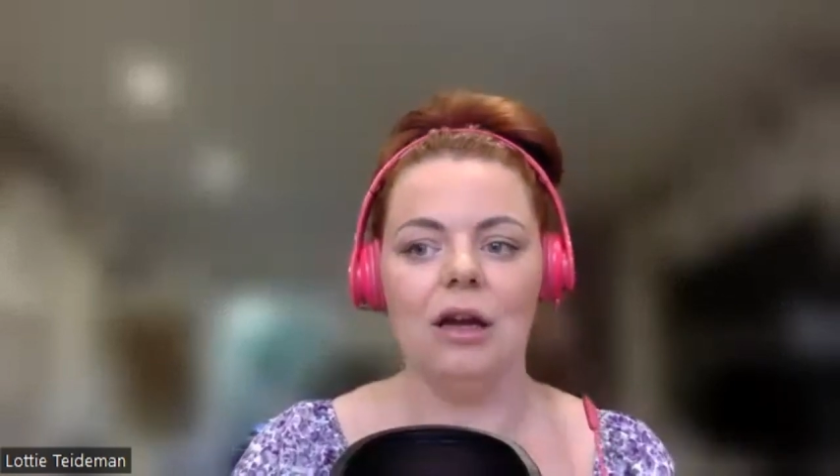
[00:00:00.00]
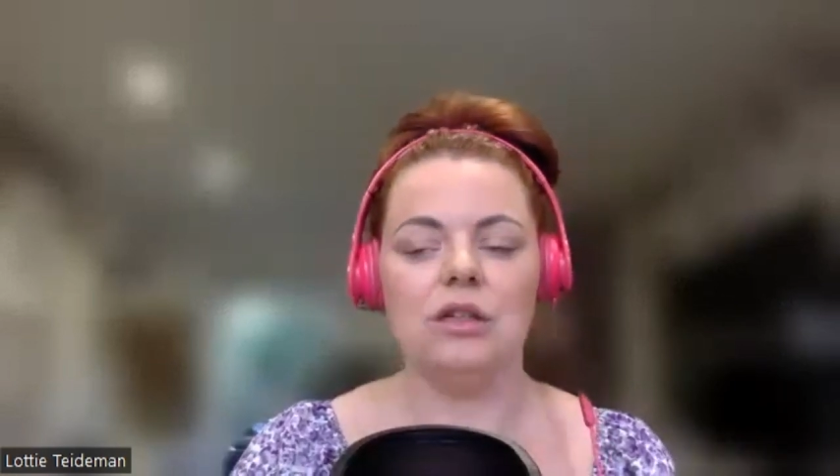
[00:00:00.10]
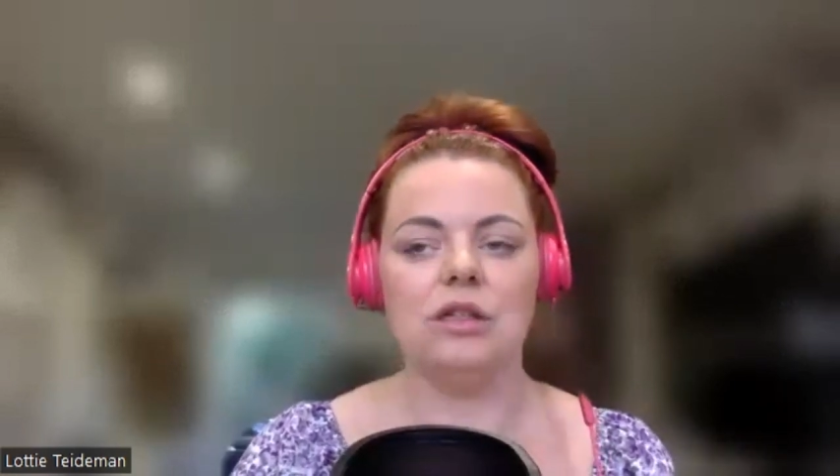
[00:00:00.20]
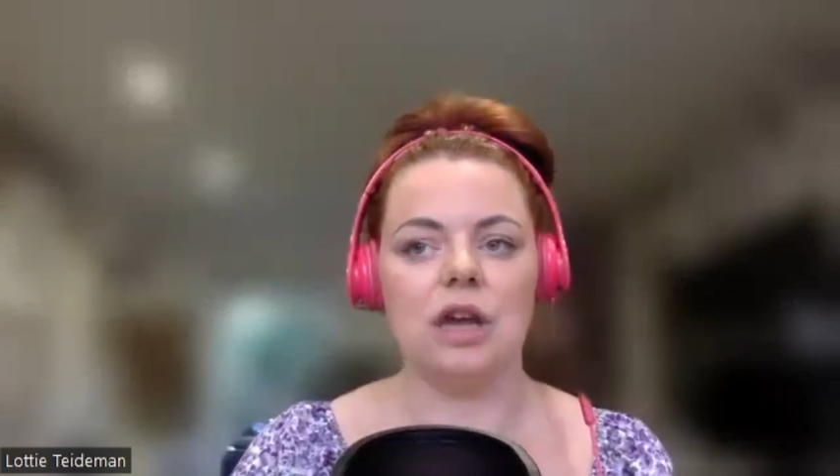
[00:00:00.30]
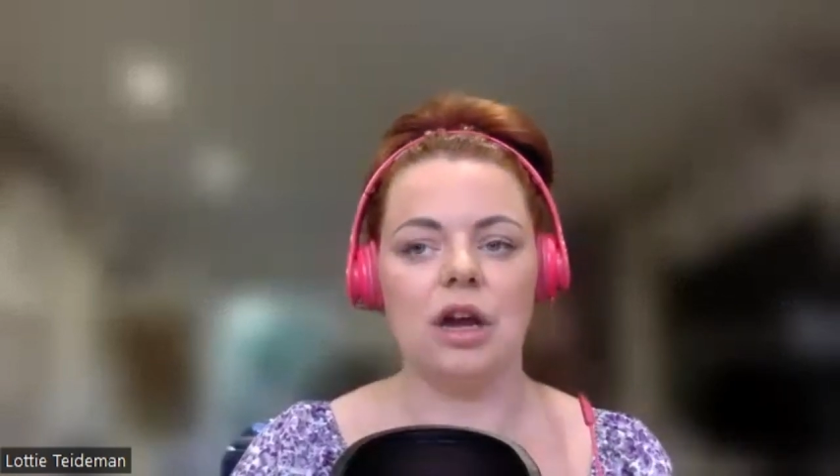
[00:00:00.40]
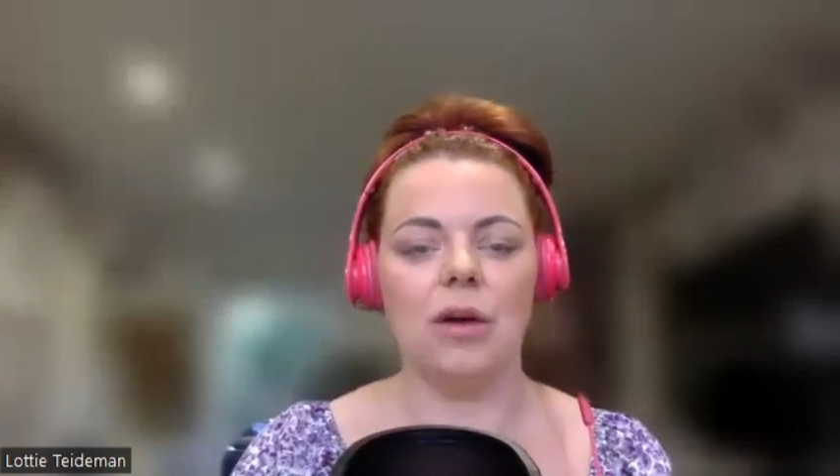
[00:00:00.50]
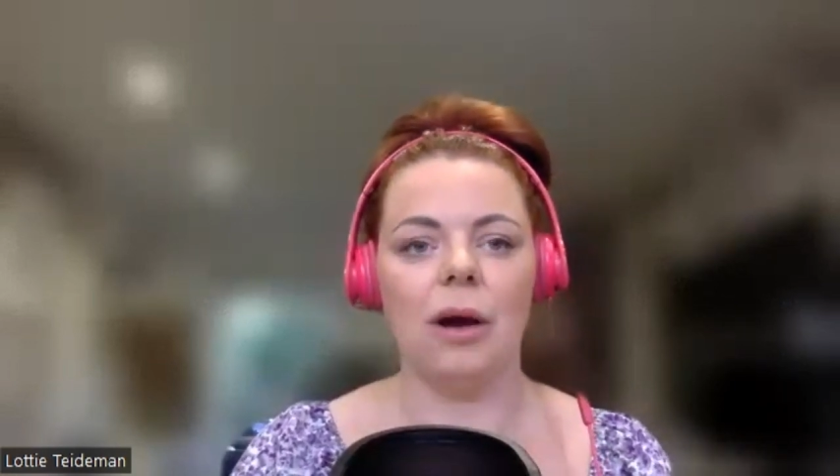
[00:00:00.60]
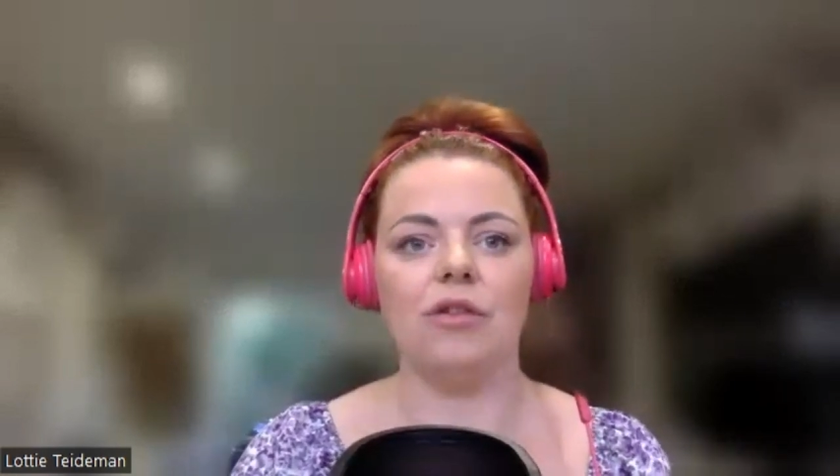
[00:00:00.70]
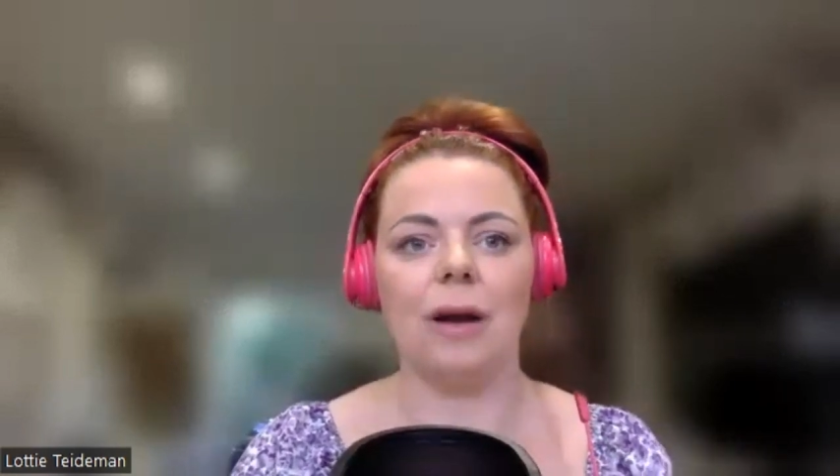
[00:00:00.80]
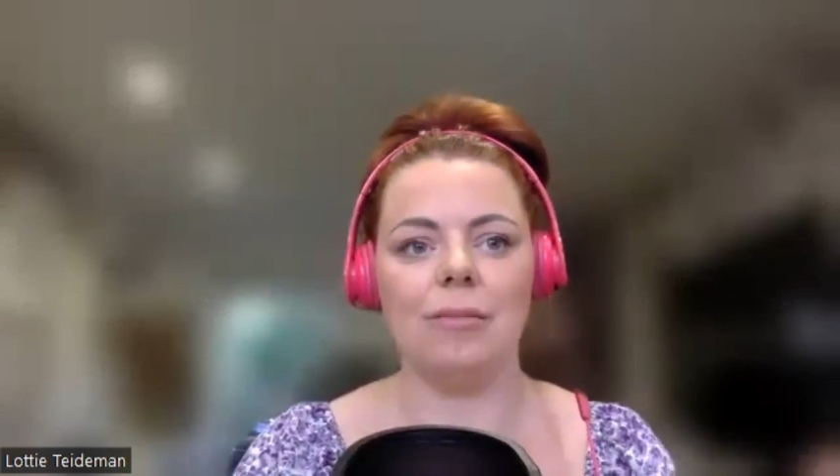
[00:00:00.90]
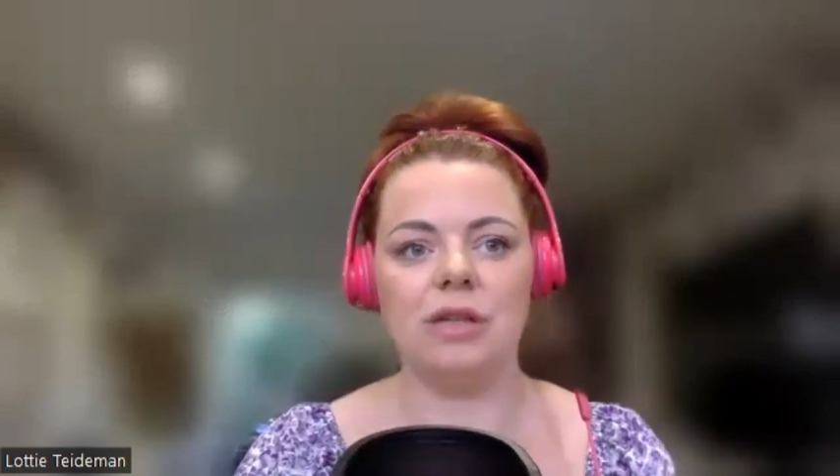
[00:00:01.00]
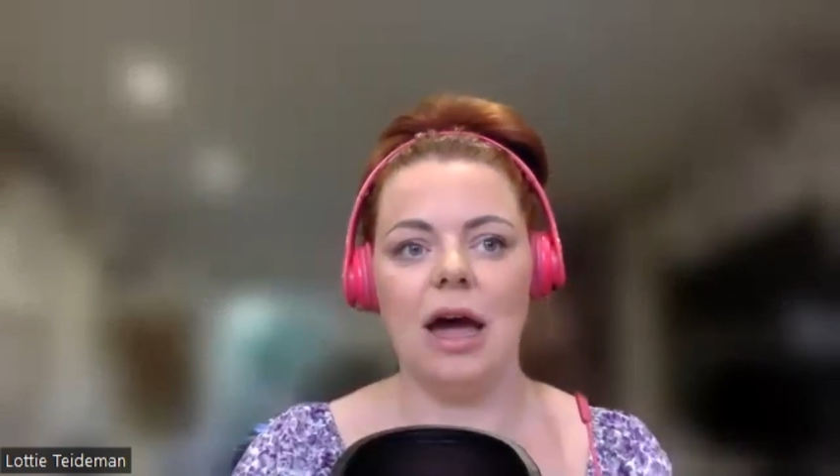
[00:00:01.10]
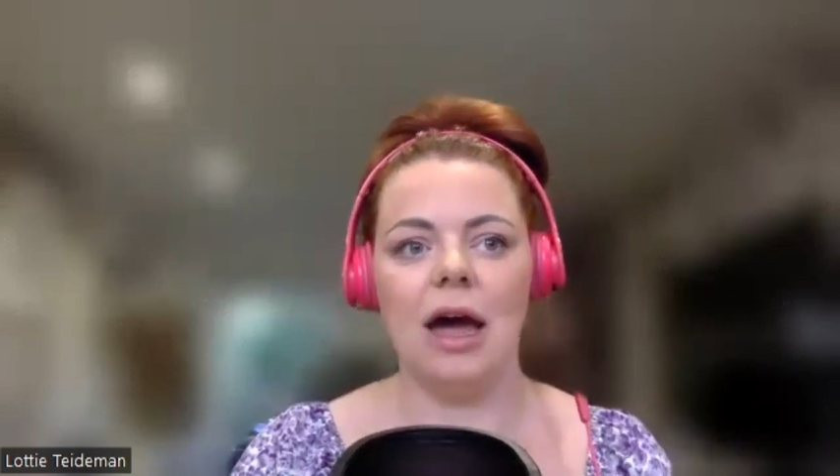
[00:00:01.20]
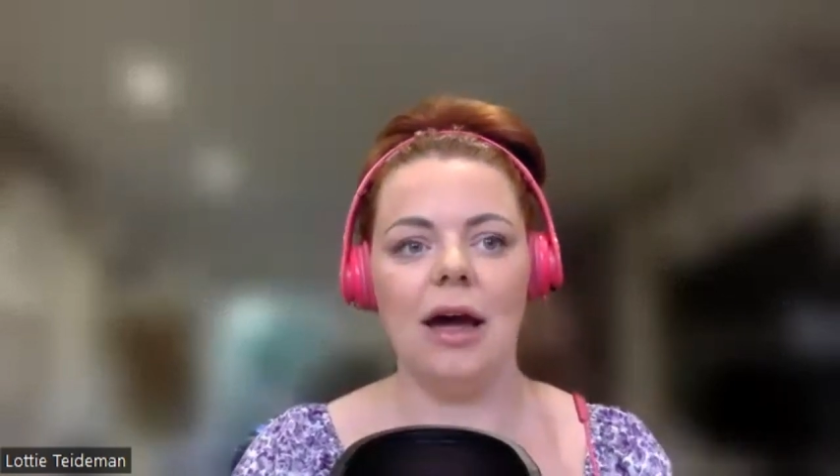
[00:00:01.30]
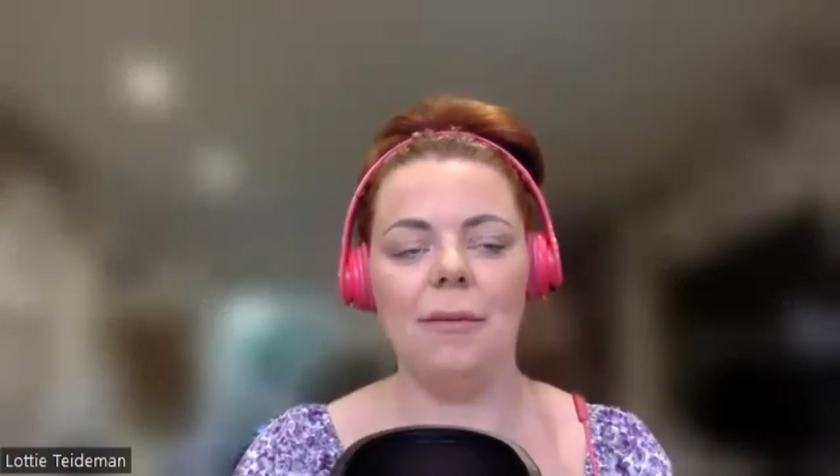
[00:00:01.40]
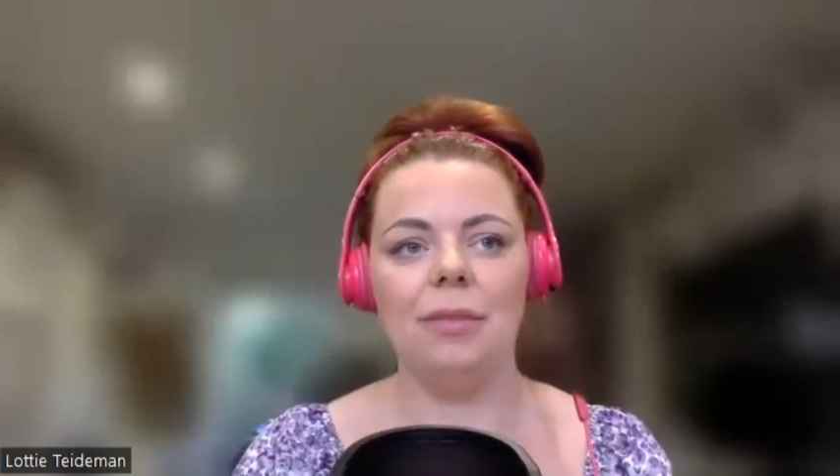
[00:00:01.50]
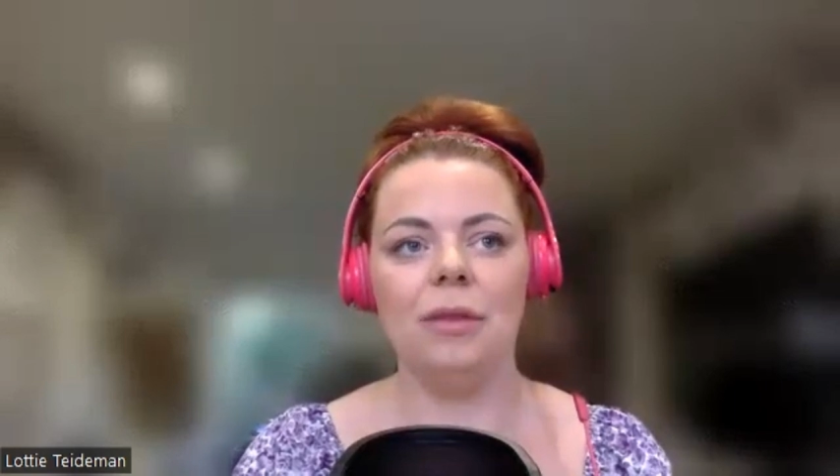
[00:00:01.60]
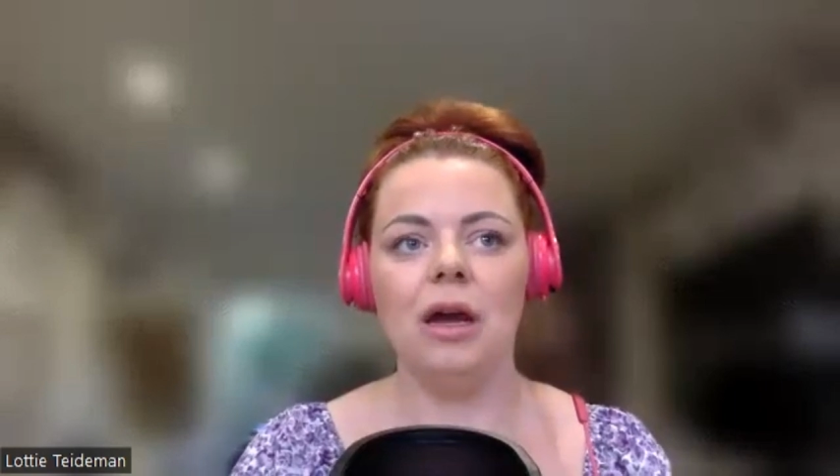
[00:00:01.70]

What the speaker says: So I grabbed her.